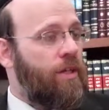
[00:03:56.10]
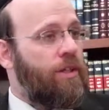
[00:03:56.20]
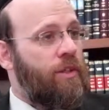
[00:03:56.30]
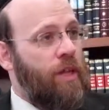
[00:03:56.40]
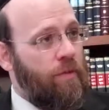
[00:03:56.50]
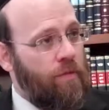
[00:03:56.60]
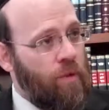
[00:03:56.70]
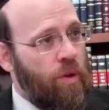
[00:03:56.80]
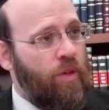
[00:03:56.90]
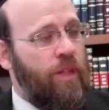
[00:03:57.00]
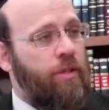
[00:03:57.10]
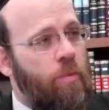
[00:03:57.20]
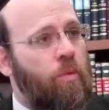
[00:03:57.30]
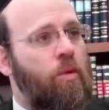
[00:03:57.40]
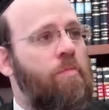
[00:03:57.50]
So therefore, there's no
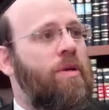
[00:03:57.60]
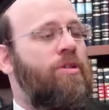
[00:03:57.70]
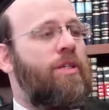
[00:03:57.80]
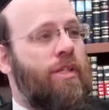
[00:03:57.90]
prohibition.